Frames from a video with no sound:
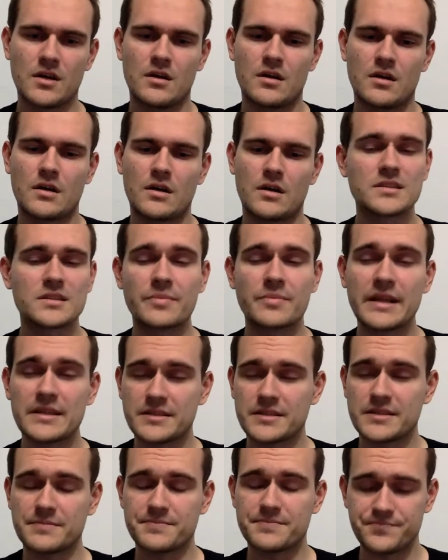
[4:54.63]

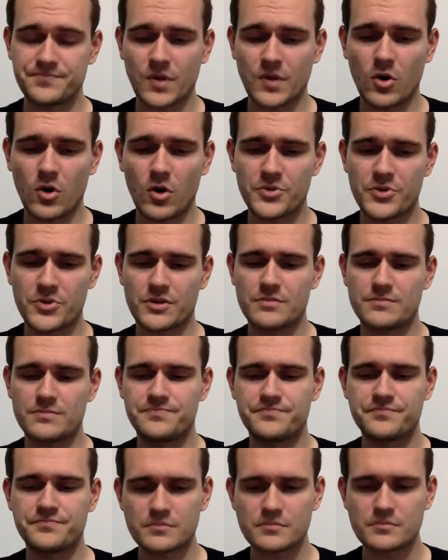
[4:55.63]
accessibility
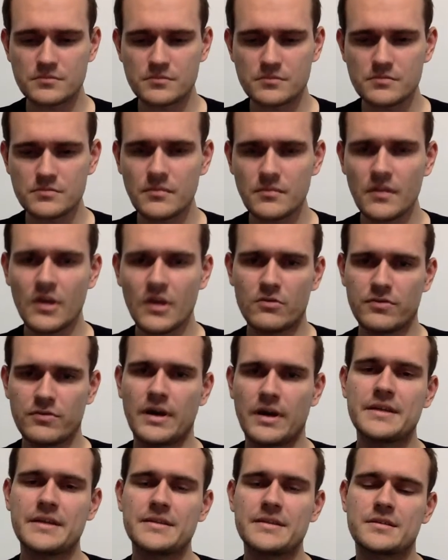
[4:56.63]
option of
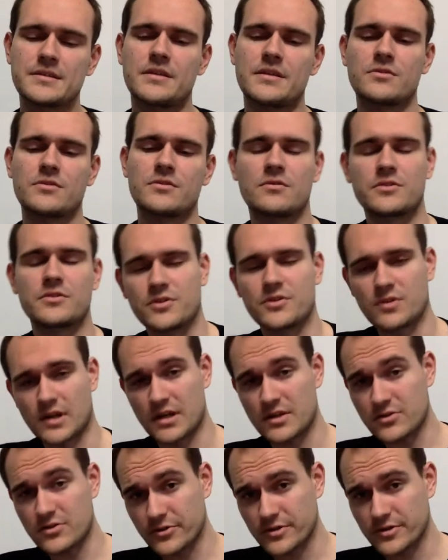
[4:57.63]
eyesight on
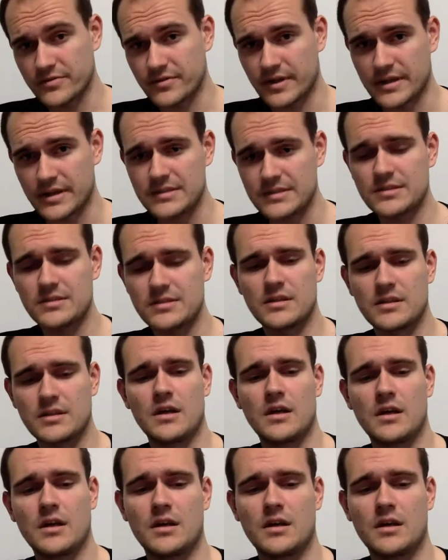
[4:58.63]
your Android device,